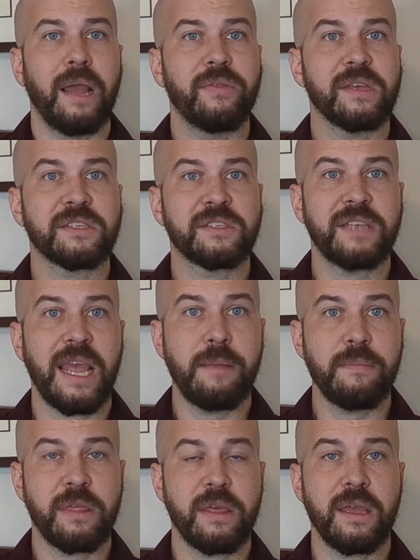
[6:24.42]
And the
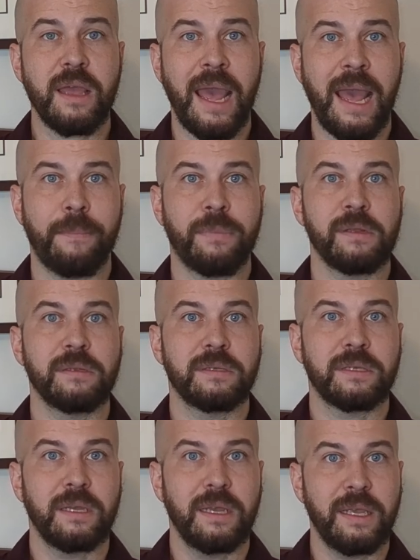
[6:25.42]
same thing
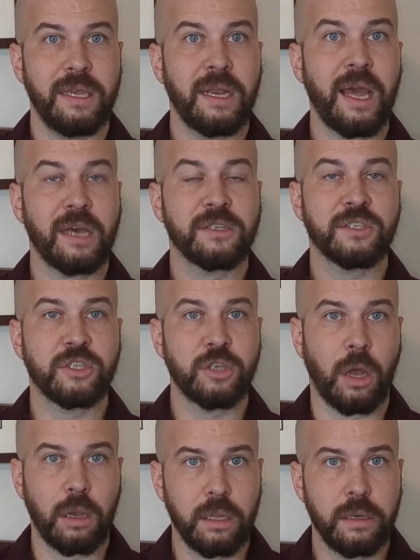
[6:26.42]
happens in our
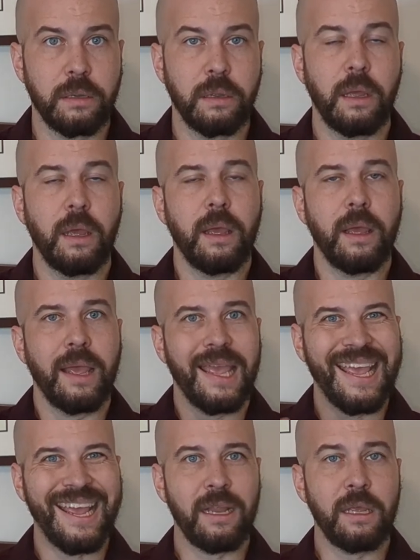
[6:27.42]
solid.
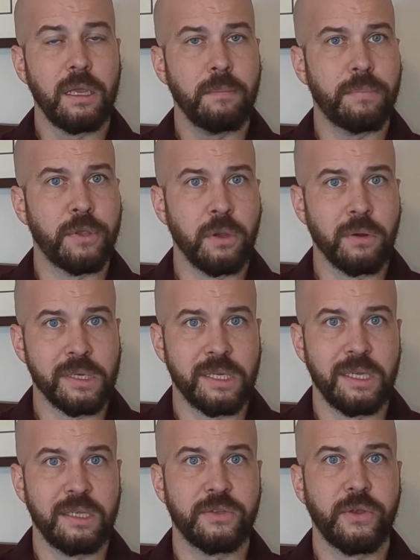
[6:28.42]
Any
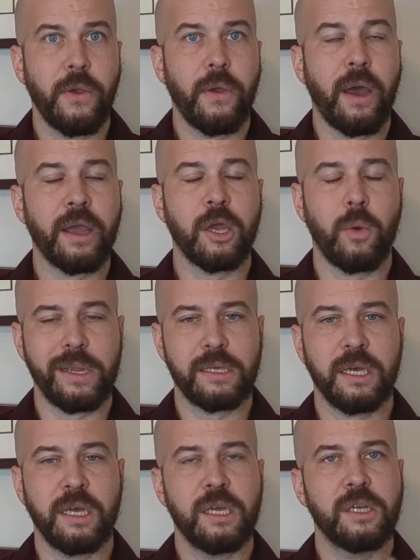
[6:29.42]
impurities are going
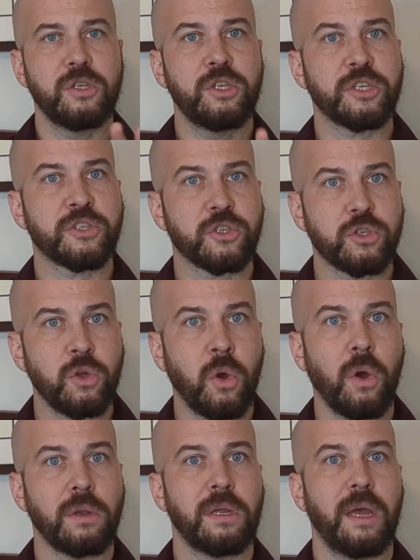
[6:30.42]
to
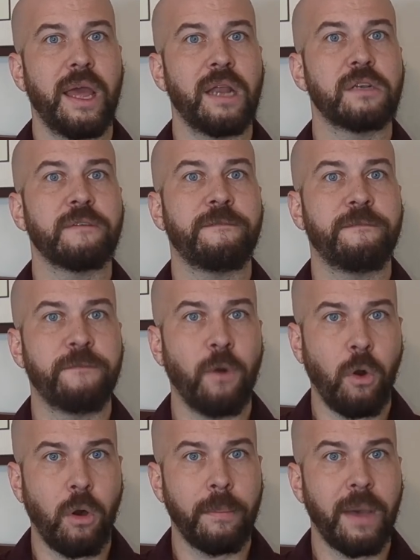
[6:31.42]
distort and
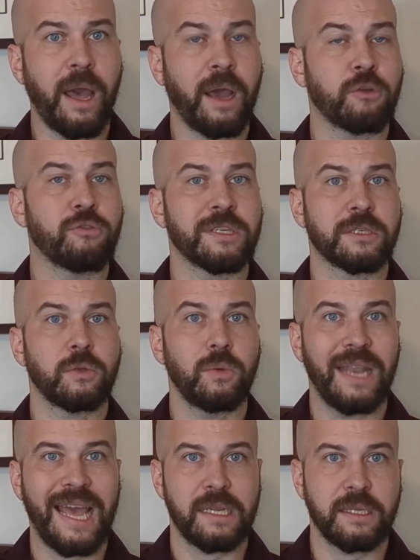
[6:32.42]
deform our
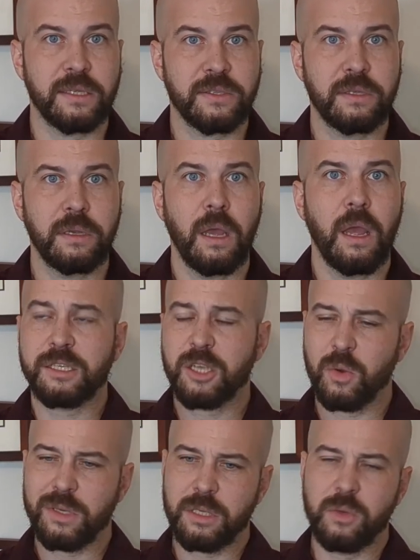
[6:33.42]
crystal lattice. It's
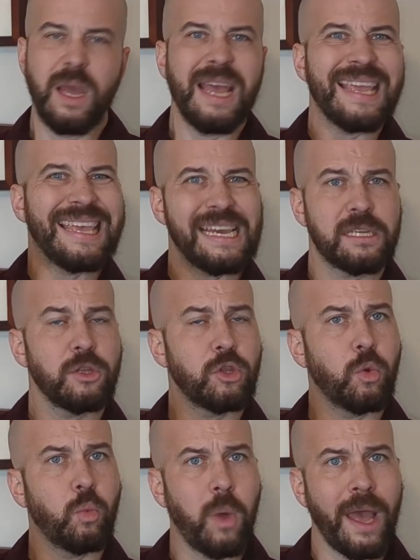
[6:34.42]
going to get
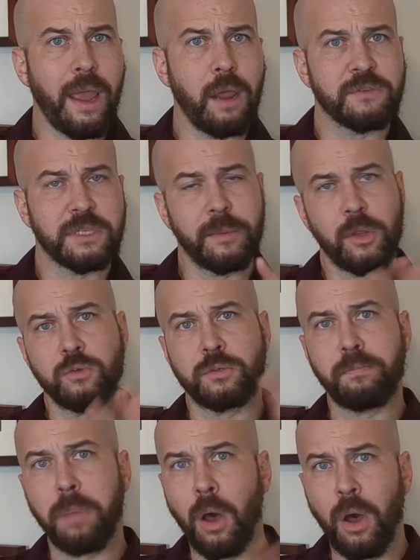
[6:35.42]
in the way of some of
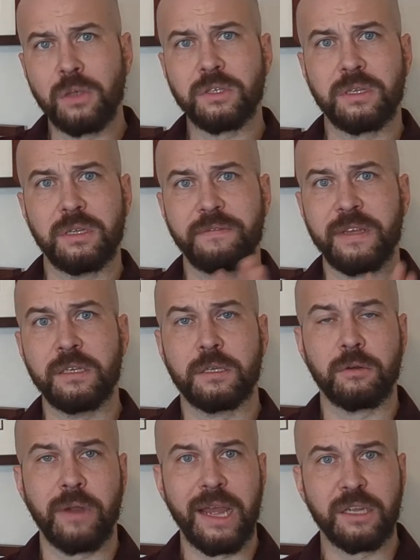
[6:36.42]
those positive
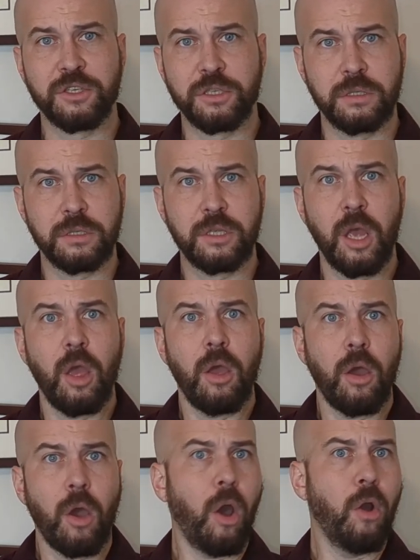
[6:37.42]
interactions,
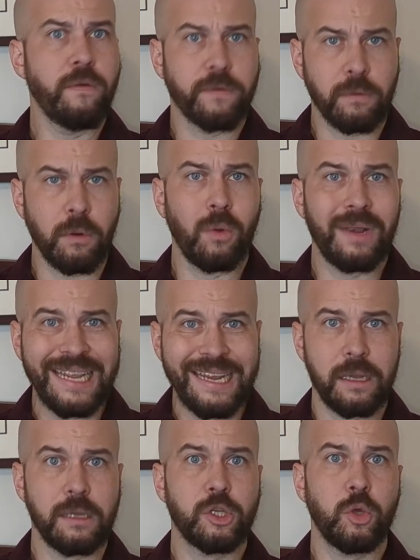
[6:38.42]
overall
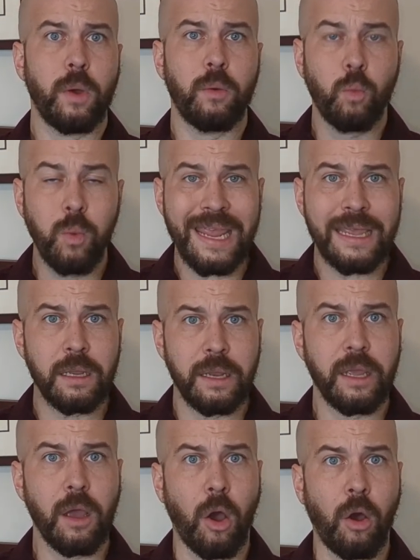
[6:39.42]
leading to a
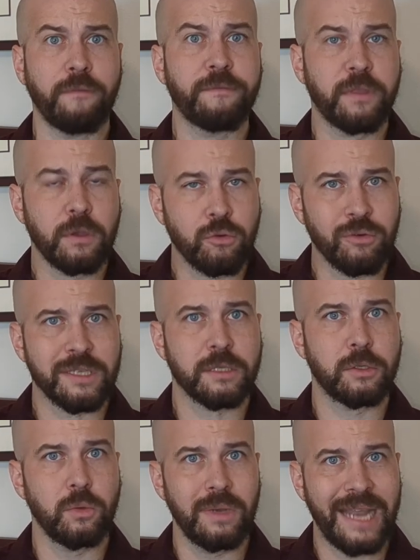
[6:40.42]
weakening of the
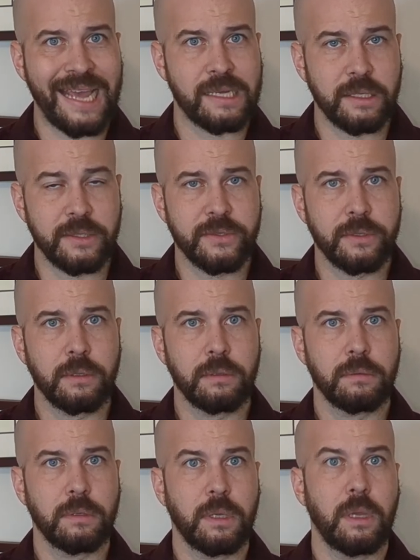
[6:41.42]
crystal lattice.
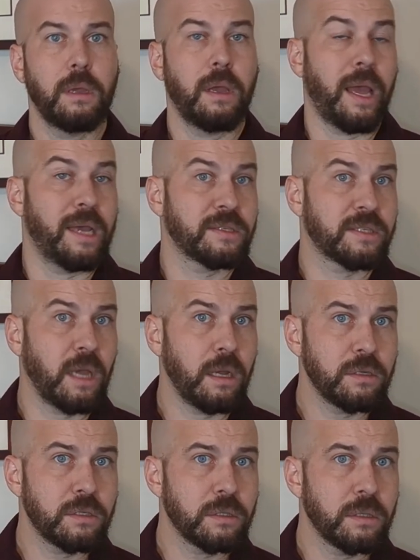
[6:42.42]
As
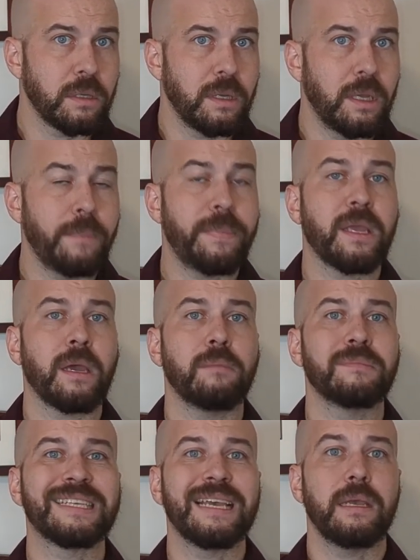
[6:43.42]
such, it
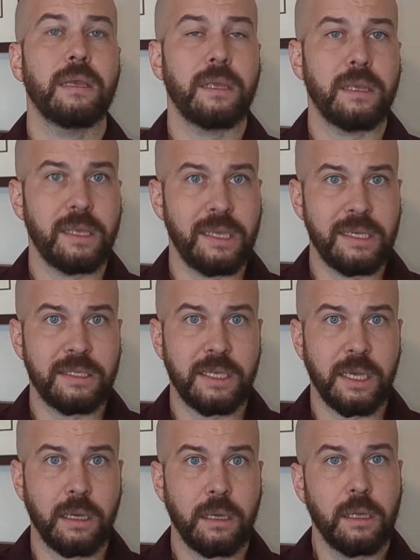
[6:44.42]
becomes
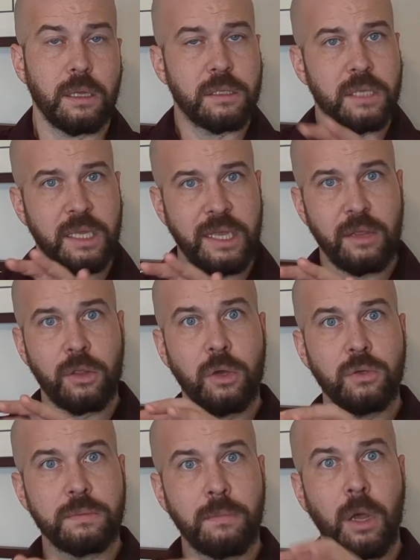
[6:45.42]
easier to get
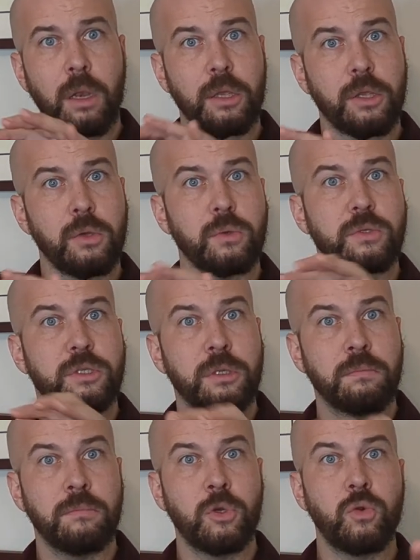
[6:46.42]
those molecules
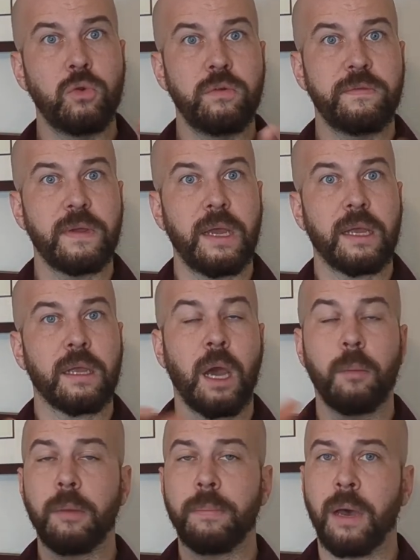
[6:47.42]
to move,
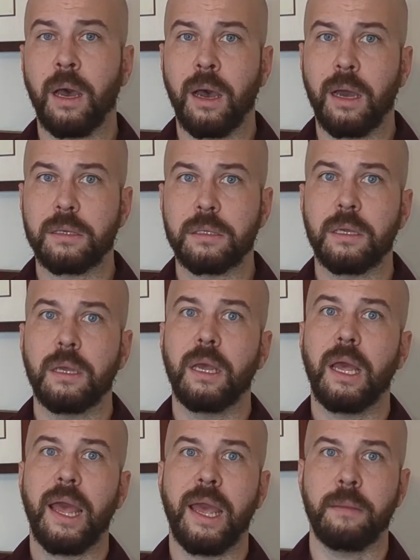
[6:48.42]
come apart,
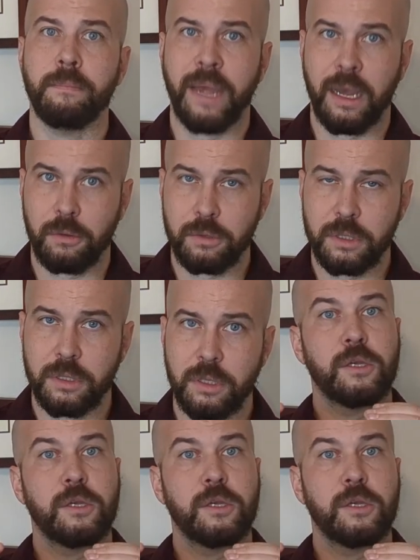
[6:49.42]
and melt.